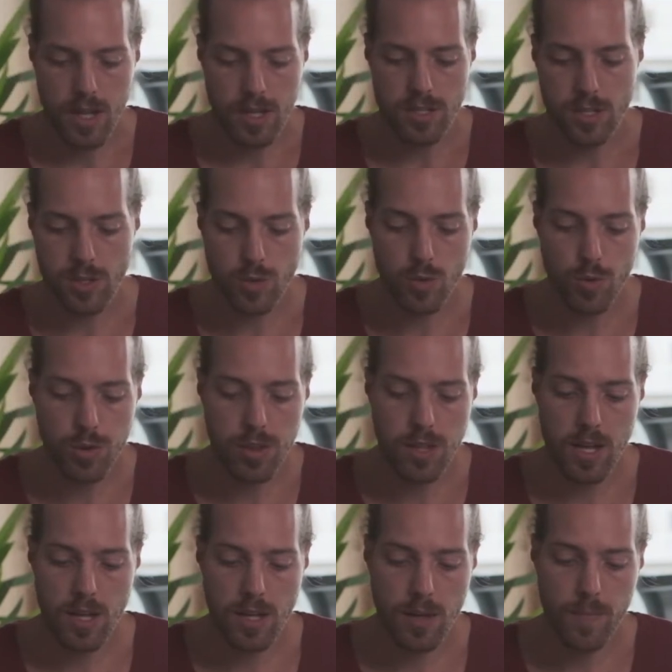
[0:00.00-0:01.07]
The cool
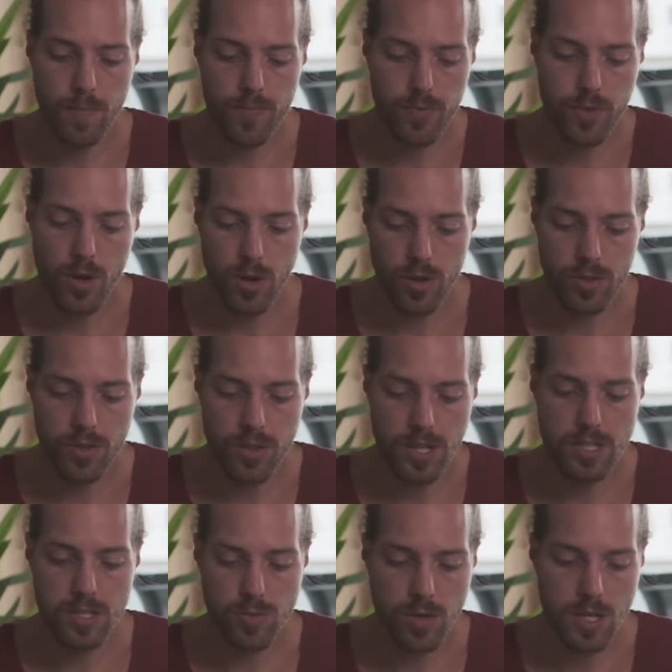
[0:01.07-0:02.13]
thing on
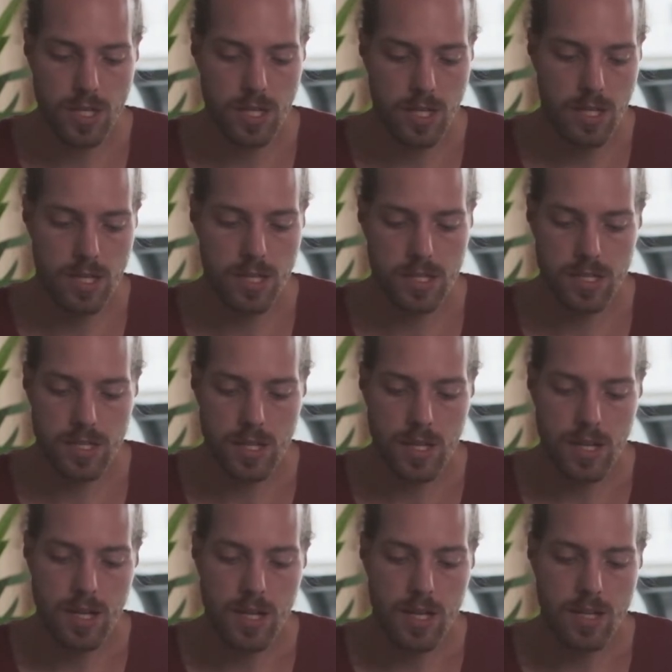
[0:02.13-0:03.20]
this rig is
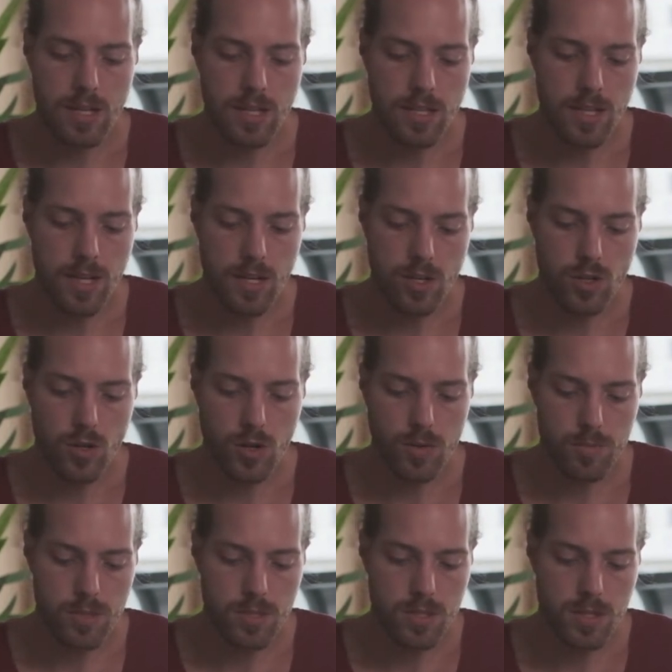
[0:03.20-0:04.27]
that there
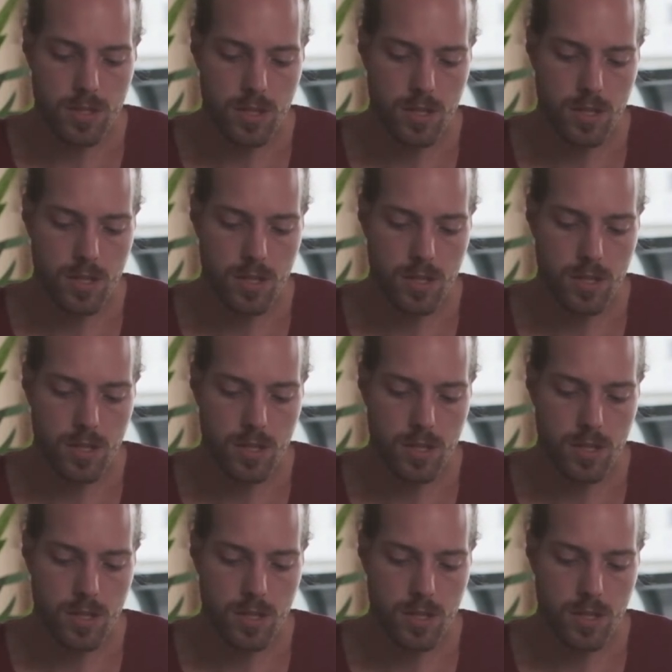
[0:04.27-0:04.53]
comes